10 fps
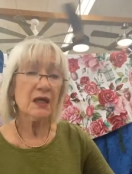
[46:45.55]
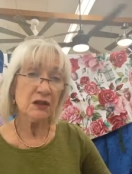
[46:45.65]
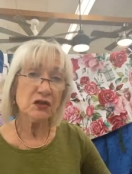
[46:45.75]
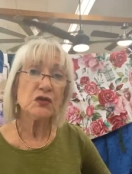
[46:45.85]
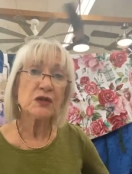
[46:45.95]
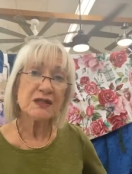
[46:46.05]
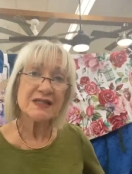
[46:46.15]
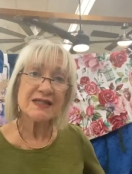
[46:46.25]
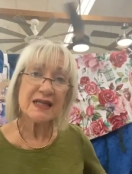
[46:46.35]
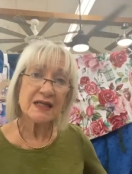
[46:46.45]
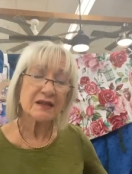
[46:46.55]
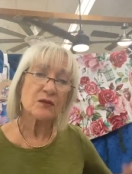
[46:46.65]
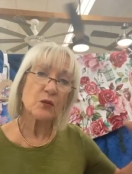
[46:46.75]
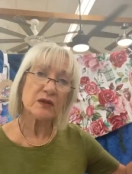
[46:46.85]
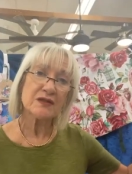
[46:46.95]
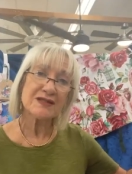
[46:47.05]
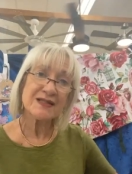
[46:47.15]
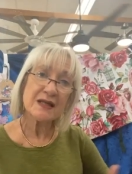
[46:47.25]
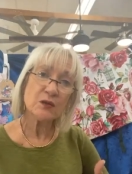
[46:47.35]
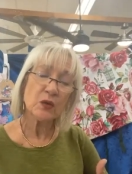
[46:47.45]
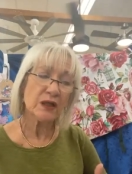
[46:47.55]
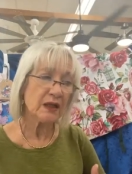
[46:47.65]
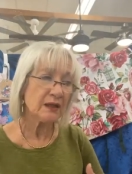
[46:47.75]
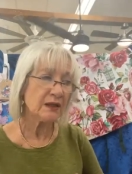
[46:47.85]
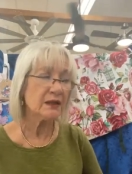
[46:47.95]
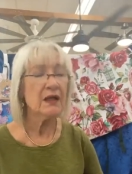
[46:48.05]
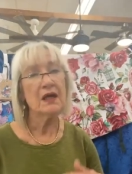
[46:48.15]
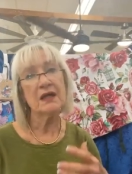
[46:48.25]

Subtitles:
And you could see it when the sun would hit it.